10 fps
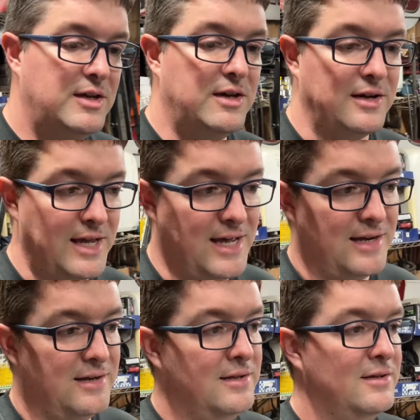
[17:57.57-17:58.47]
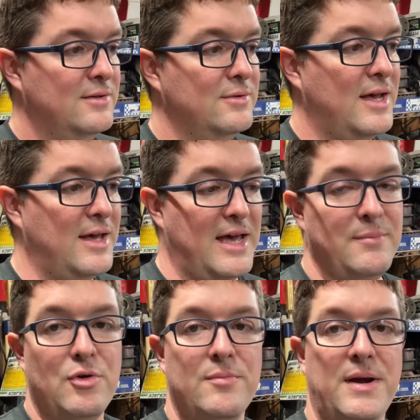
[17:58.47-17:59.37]
again,
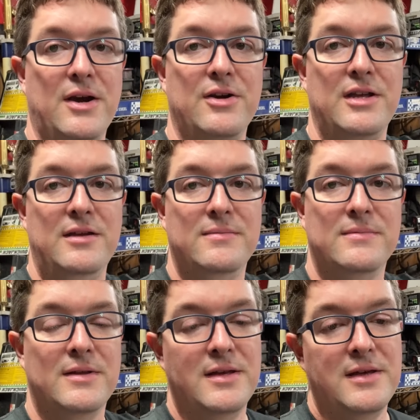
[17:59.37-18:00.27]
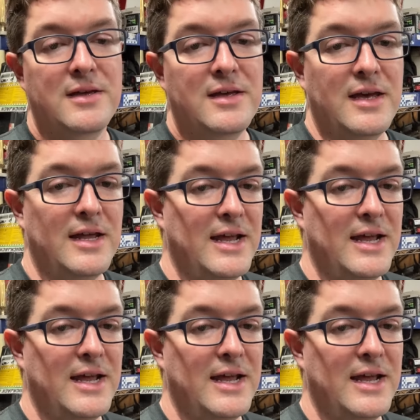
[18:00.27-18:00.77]
had more parity and